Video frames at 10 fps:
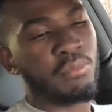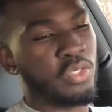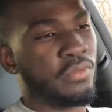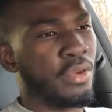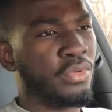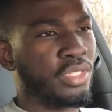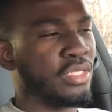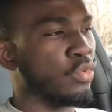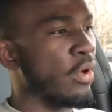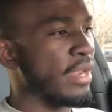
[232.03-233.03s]
me of that
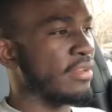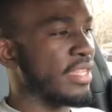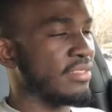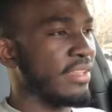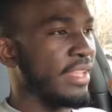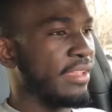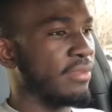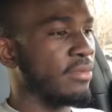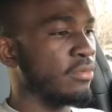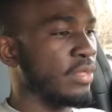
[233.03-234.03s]
atmosphere, which is quite nice.
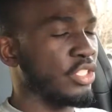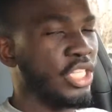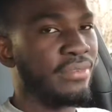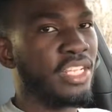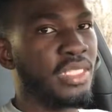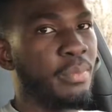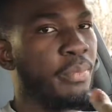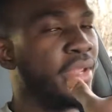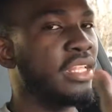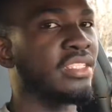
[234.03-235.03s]
That like the
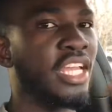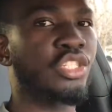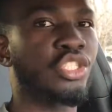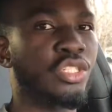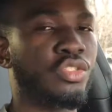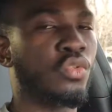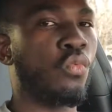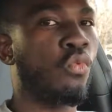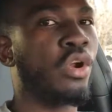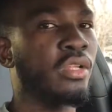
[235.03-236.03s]
Chevy's paying
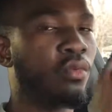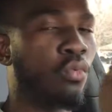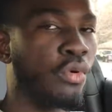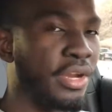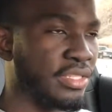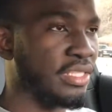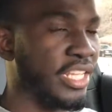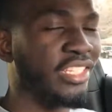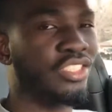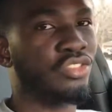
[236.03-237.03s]
attention to what
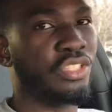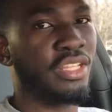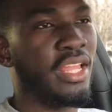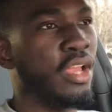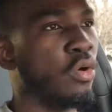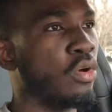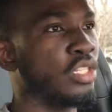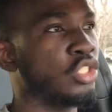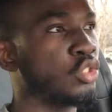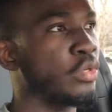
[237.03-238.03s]
works in the industry,
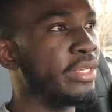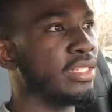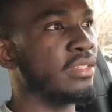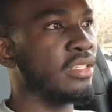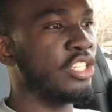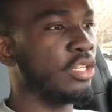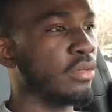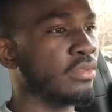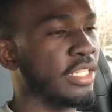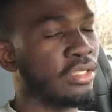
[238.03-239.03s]
or the
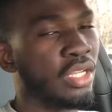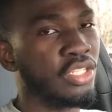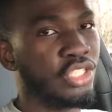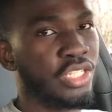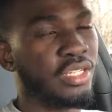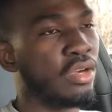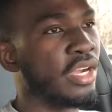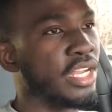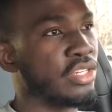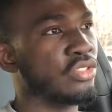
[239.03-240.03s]
trending
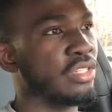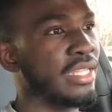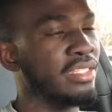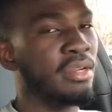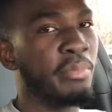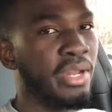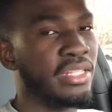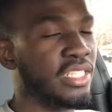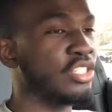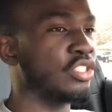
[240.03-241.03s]
technology in car industry. Like
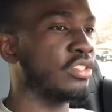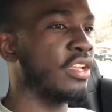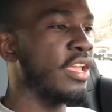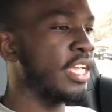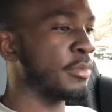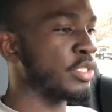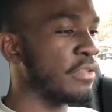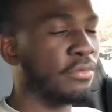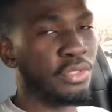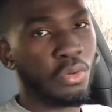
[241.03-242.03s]
they are paying attention,
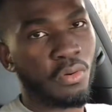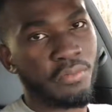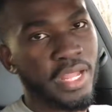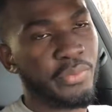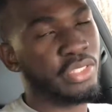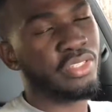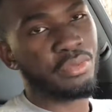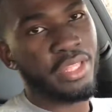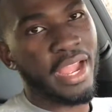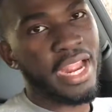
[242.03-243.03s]
especially for the Corvette, which